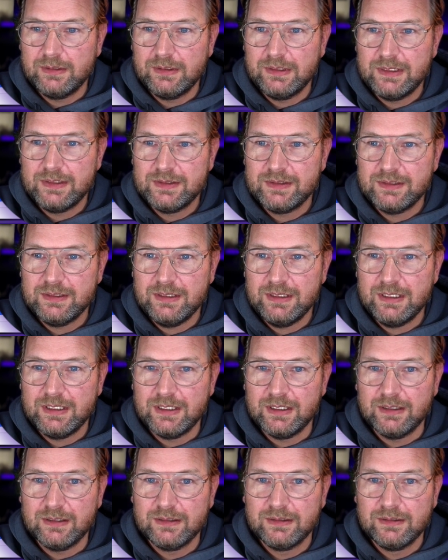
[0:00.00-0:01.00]
Let's see
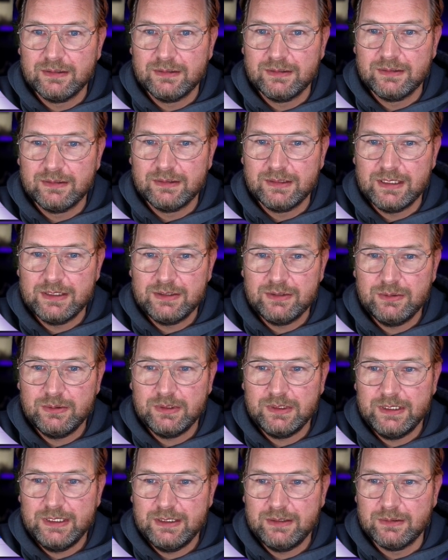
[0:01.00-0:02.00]
here. Let's do
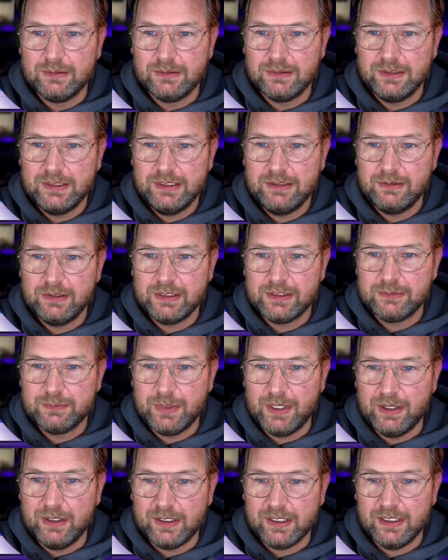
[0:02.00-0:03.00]
a legal
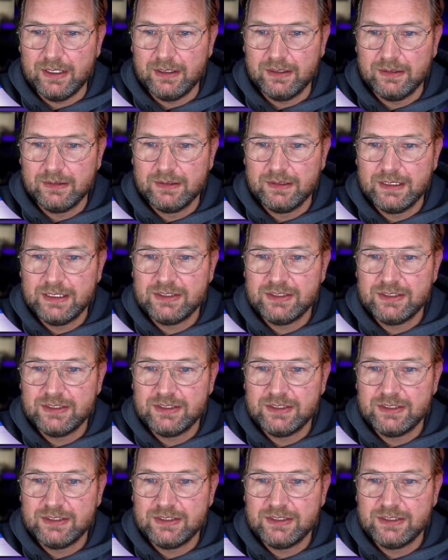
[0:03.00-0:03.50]
expert here.